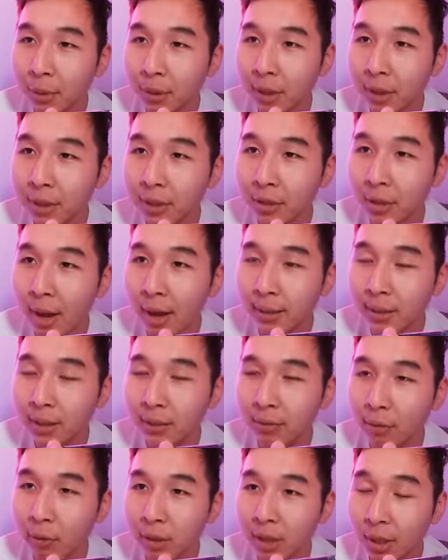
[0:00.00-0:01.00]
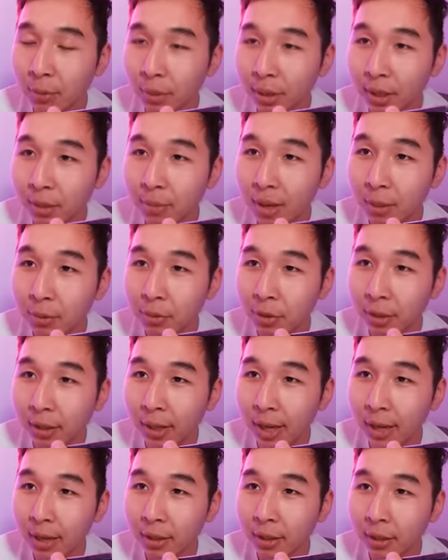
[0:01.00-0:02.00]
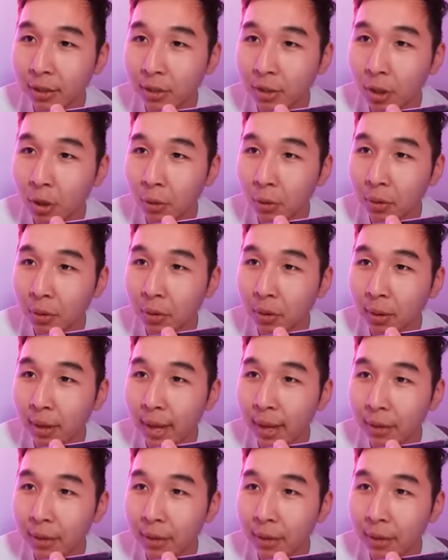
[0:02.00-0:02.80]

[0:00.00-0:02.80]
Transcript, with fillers: But this is God's first time playing the map, so he kind of doesn't know the